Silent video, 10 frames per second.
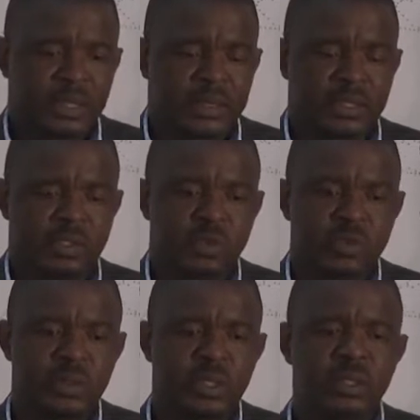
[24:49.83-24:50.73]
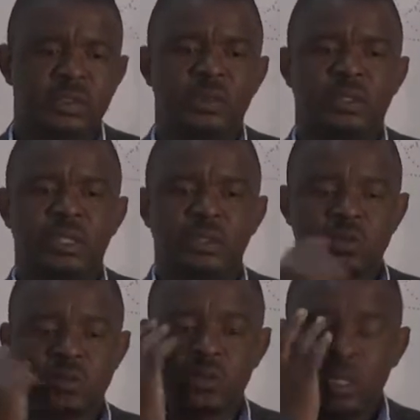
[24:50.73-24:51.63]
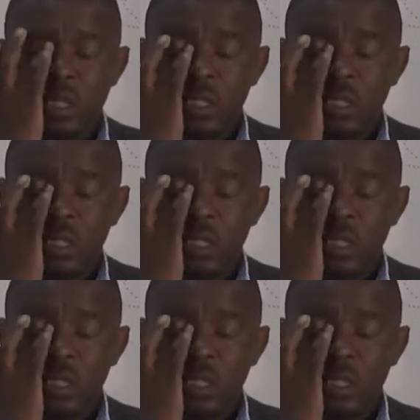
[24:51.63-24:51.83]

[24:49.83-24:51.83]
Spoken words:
gets us to an issue relating to